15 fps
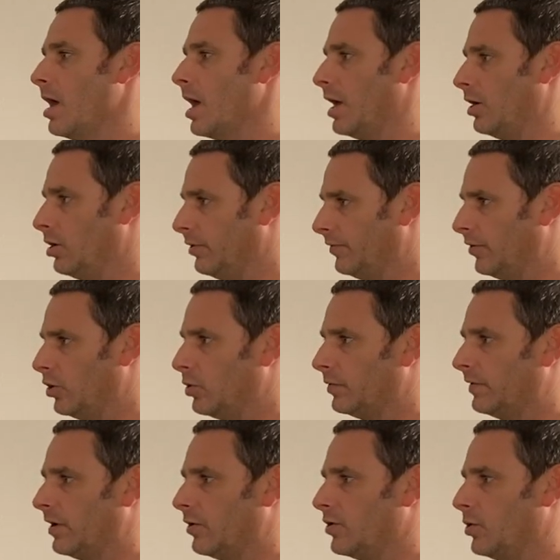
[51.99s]
and also
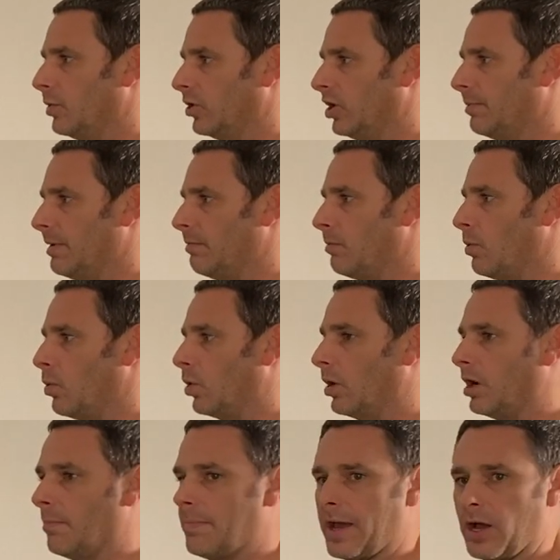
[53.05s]
tell you a little bit
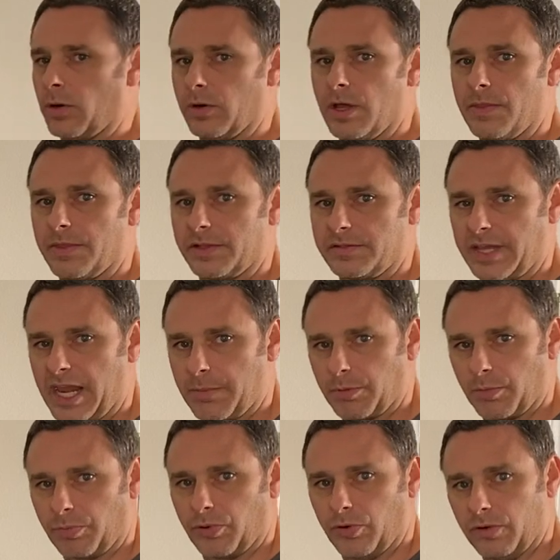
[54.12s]
more about the
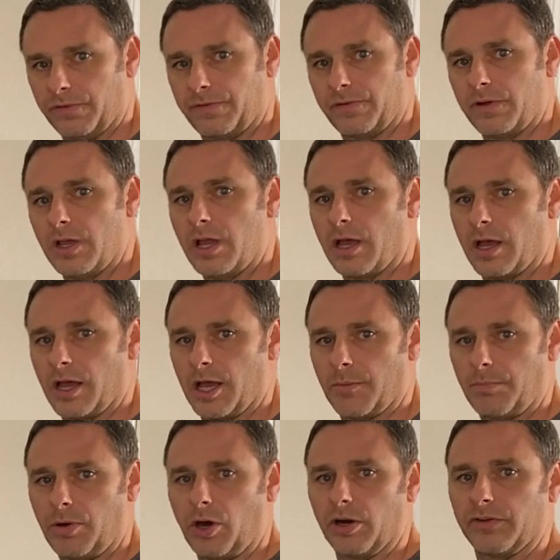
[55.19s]
tamper-proof uh,
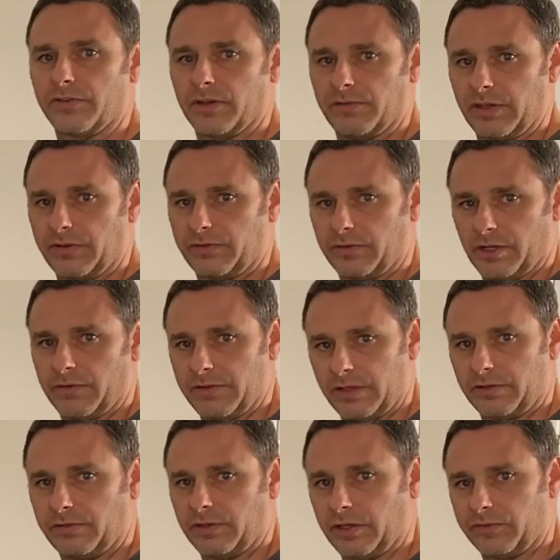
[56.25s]
parts of this of
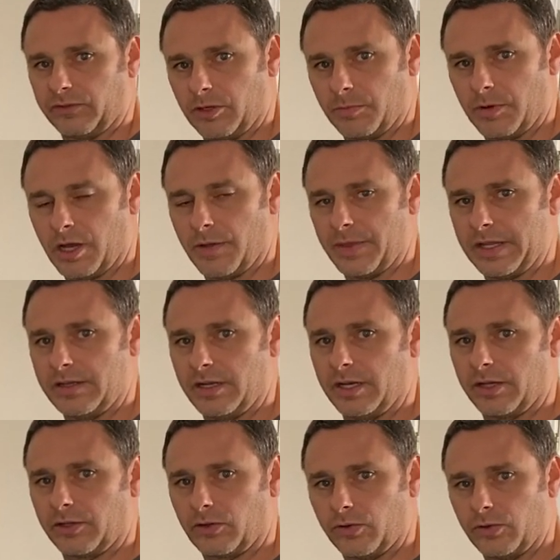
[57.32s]
this system. Uh, they did
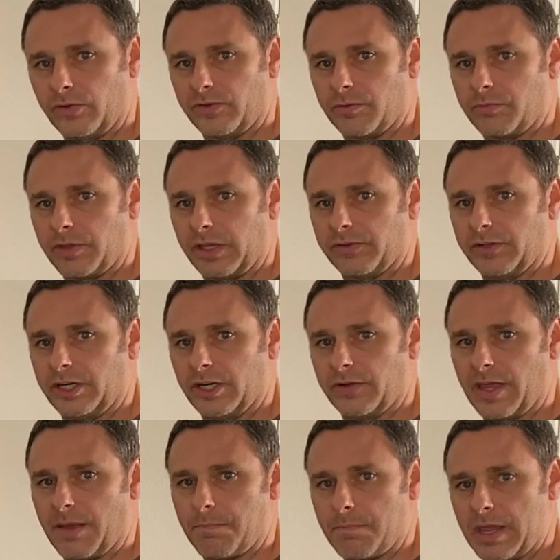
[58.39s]
include some things in here
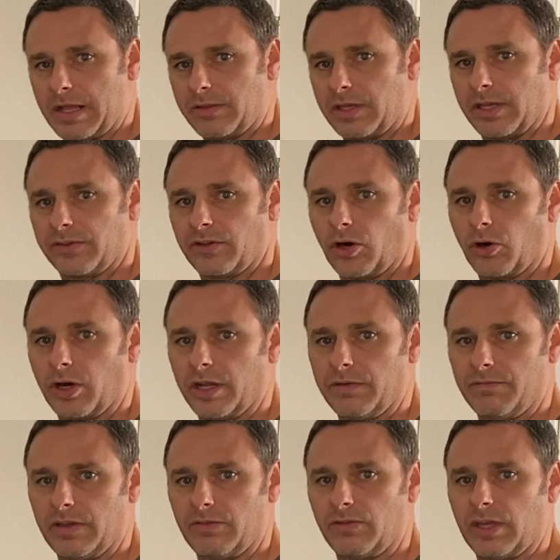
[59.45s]
that make the
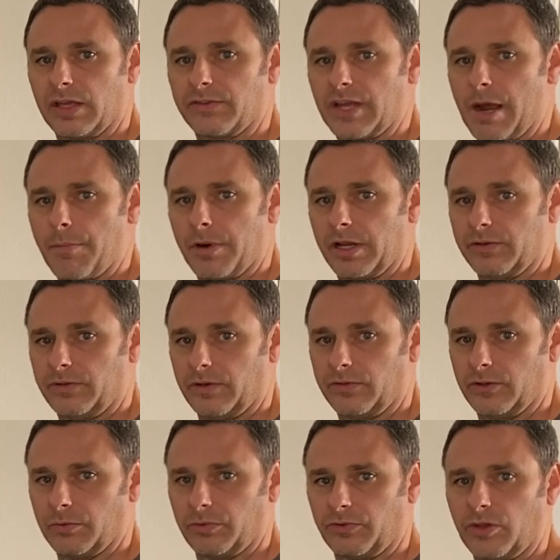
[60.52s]
Atari VCS operating
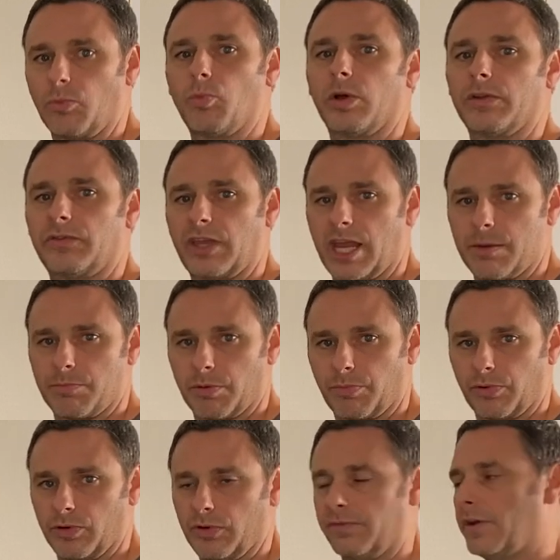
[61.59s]
system somewhat
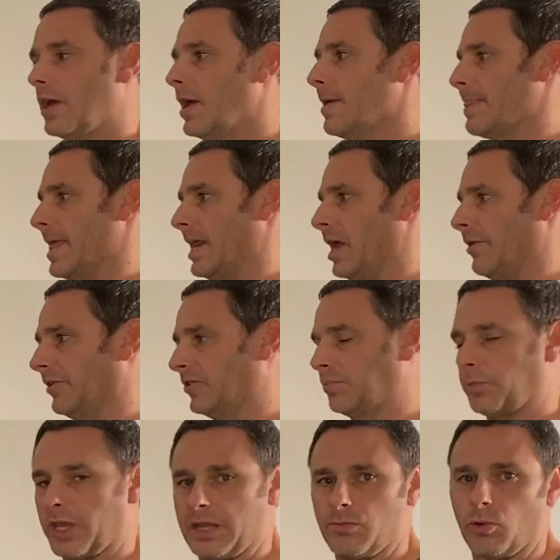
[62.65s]
tamper-proof, and I'll
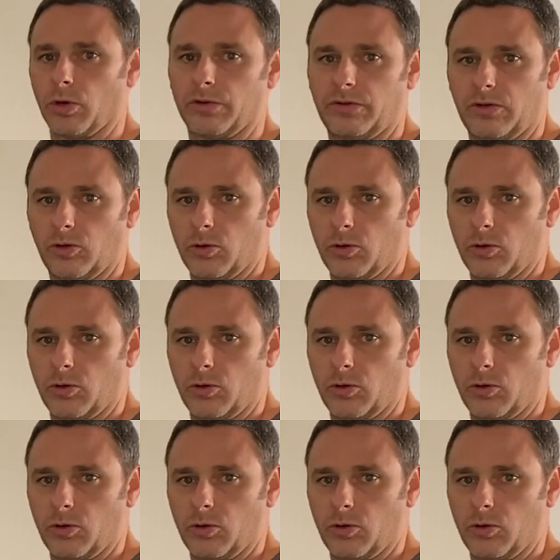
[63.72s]
explain more to